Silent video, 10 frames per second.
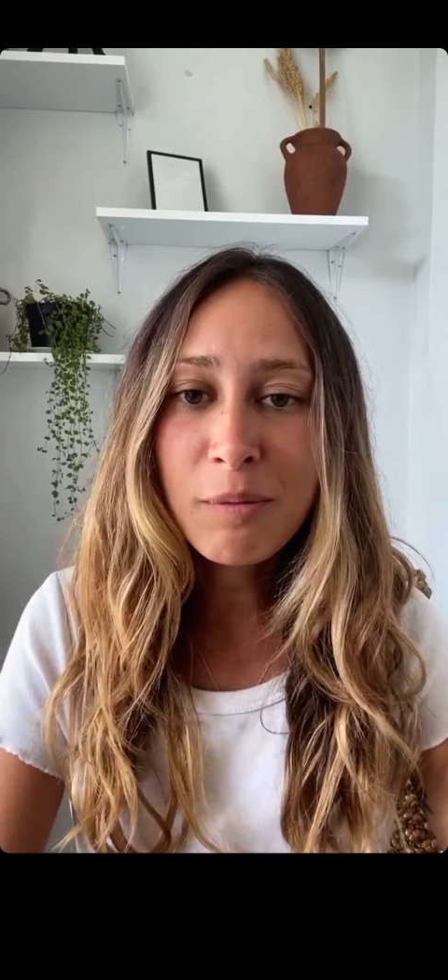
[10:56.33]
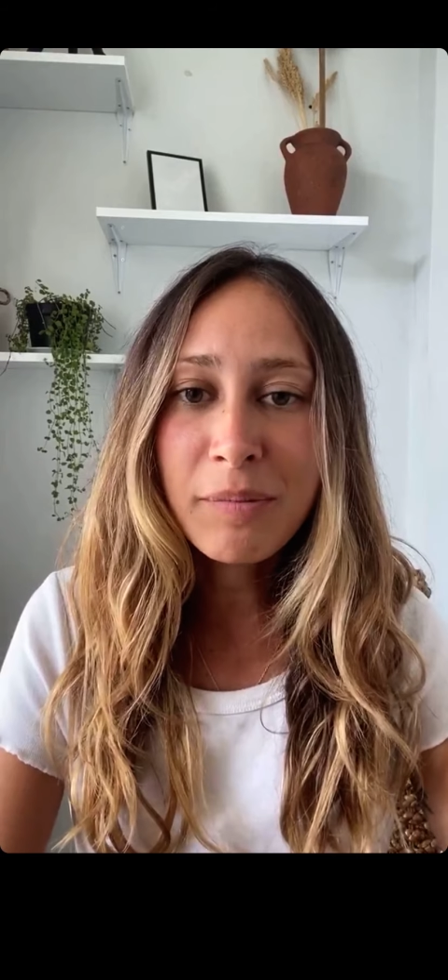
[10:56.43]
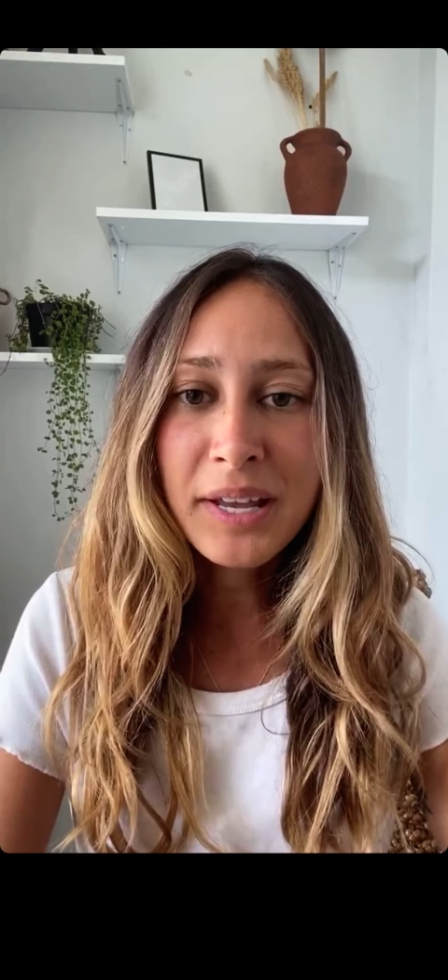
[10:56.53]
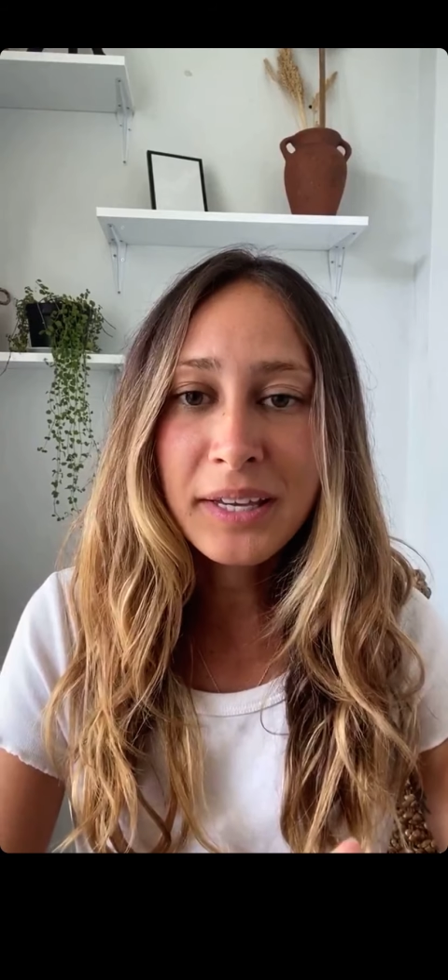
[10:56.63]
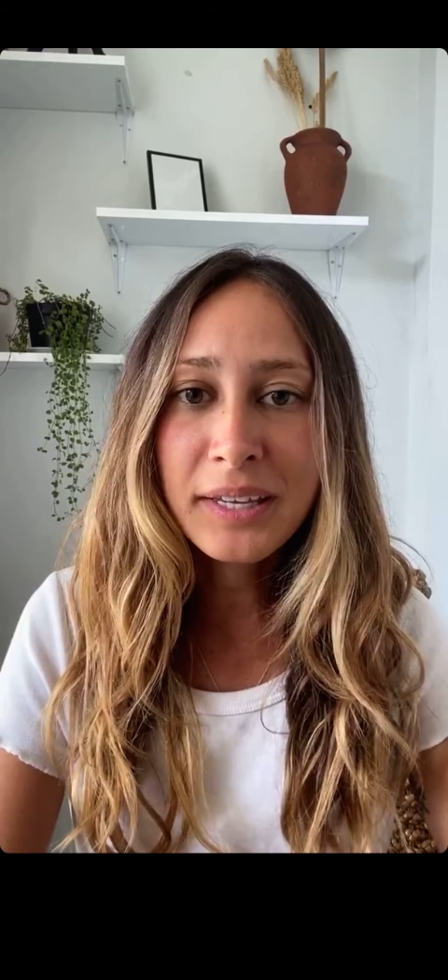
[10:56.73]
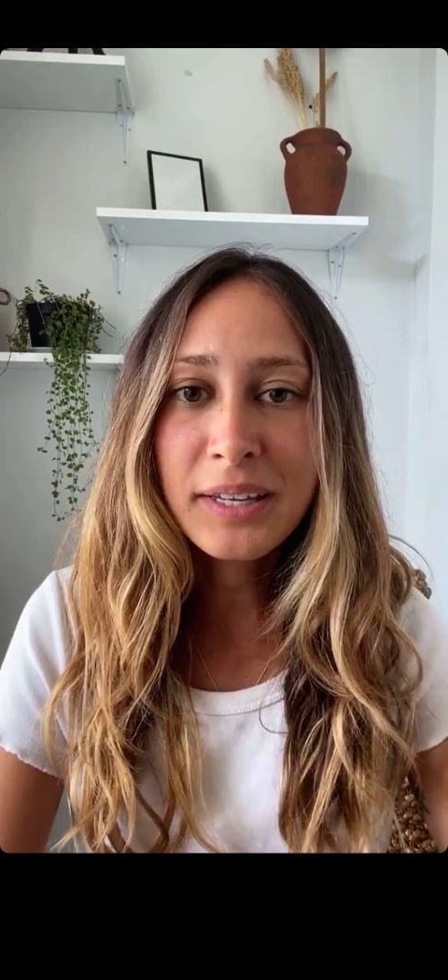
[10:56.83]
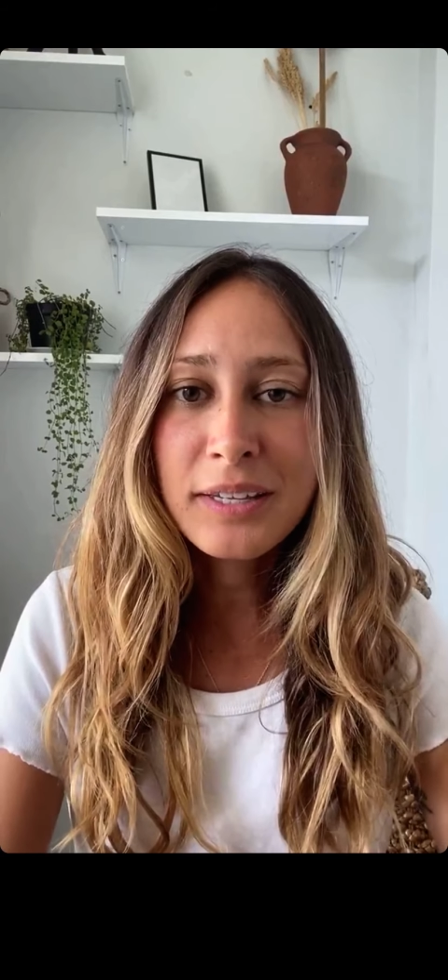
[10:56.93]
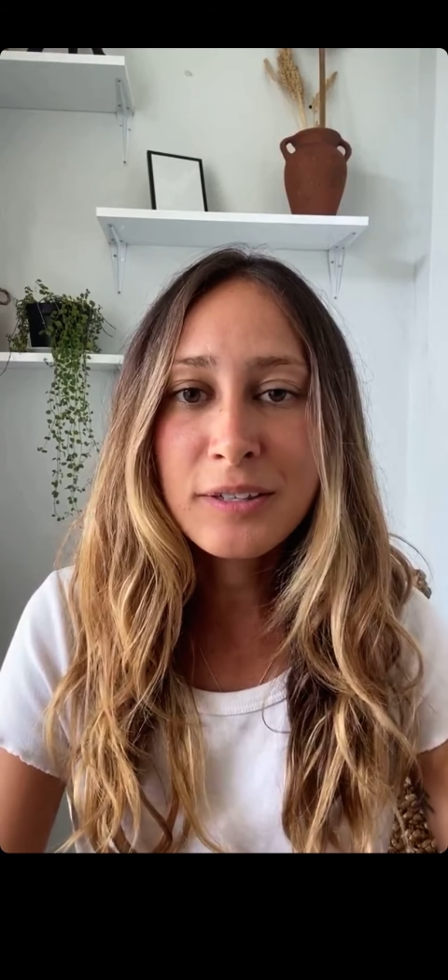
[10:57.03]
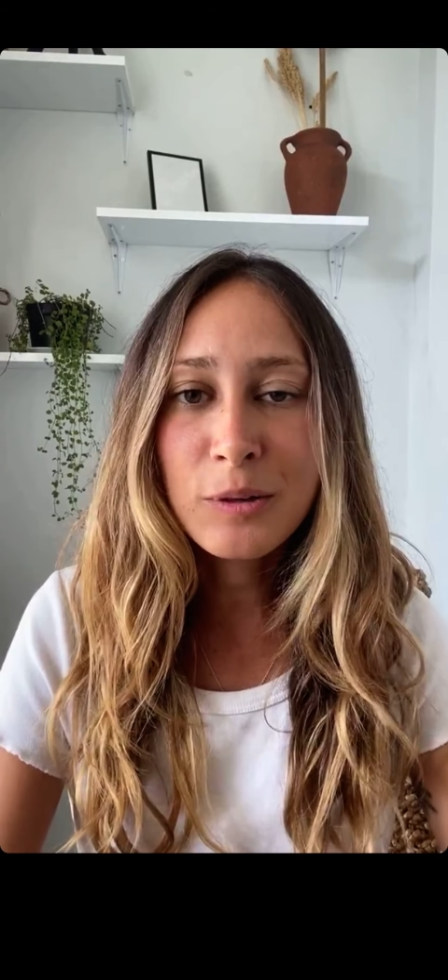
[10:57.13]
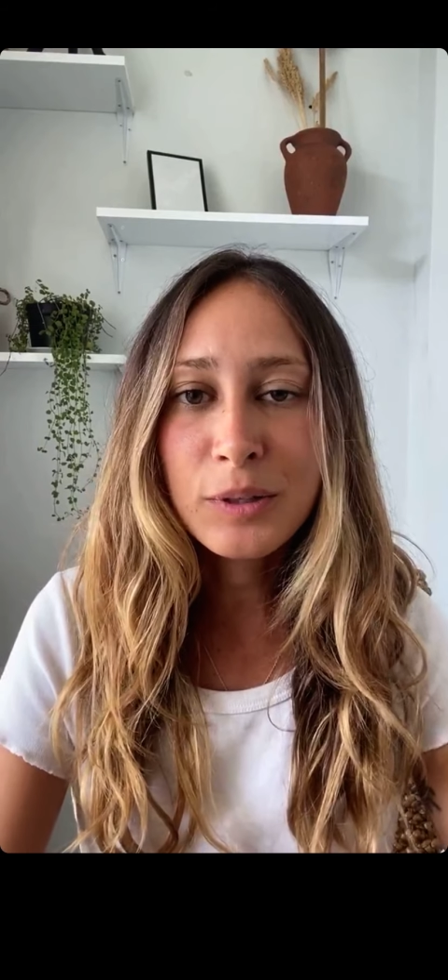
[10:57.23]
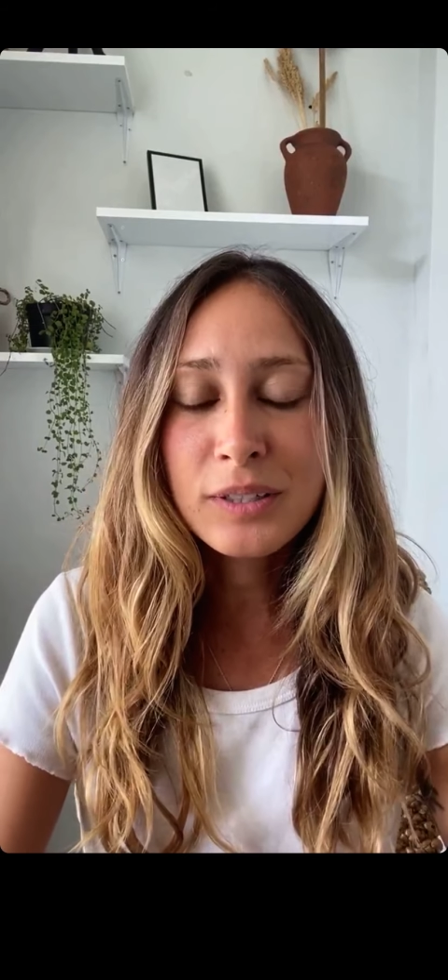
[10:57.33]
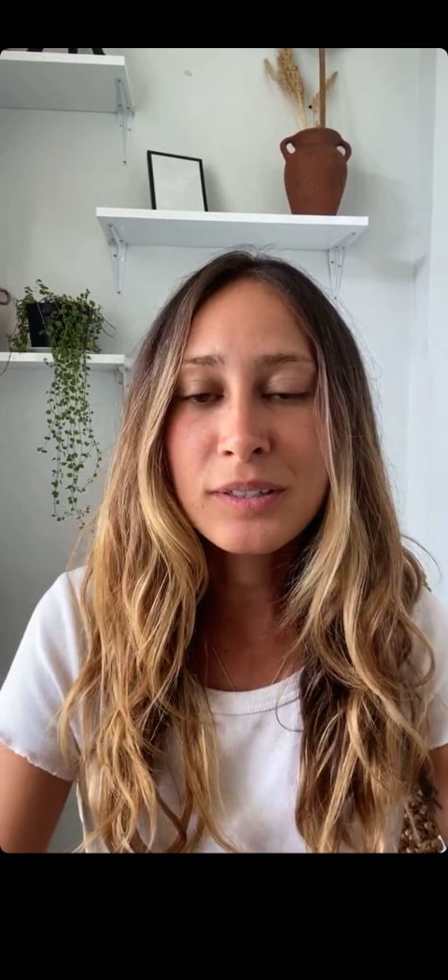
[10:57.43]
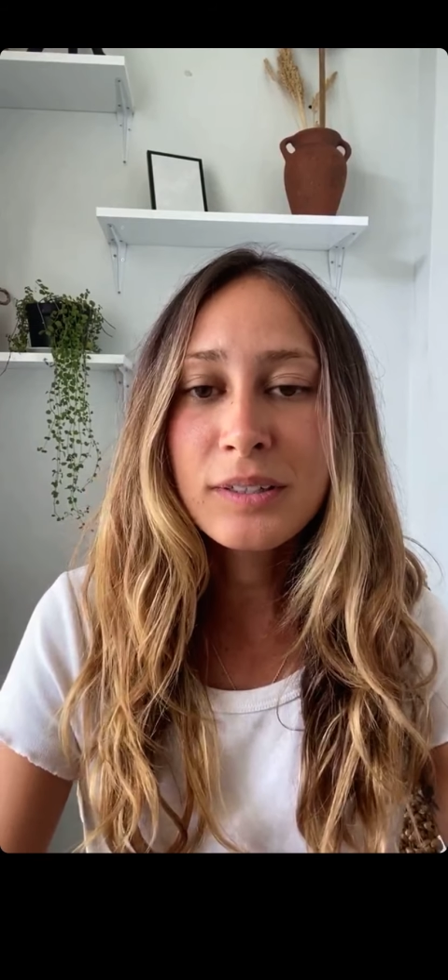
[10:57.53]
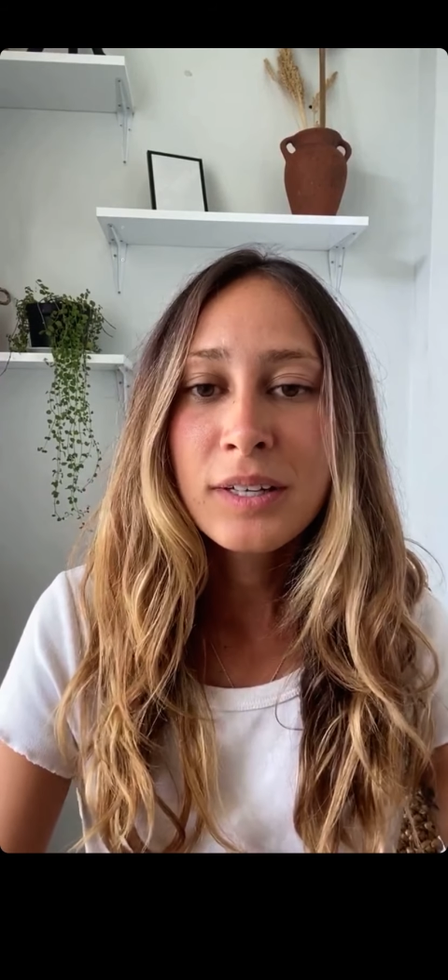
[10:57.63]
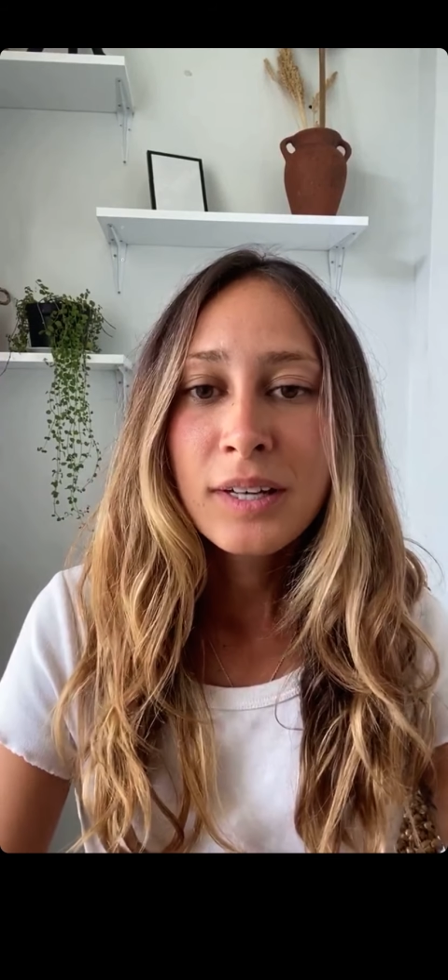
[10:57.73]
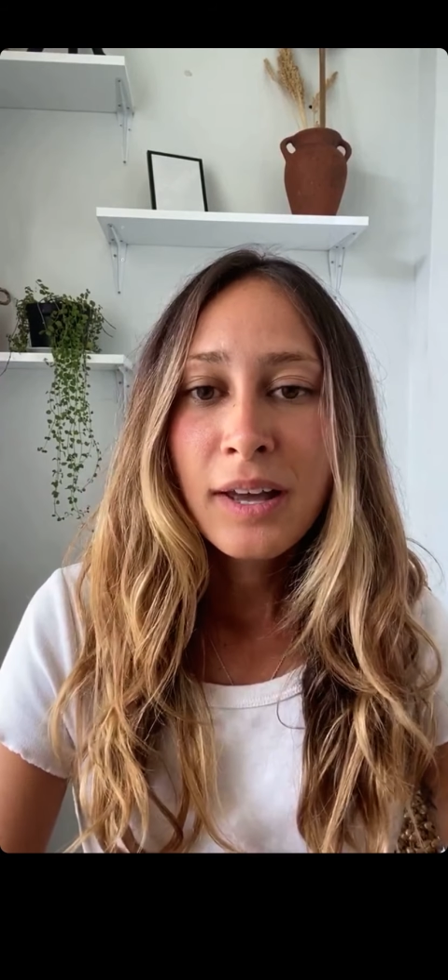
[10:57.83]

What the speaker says: making a certain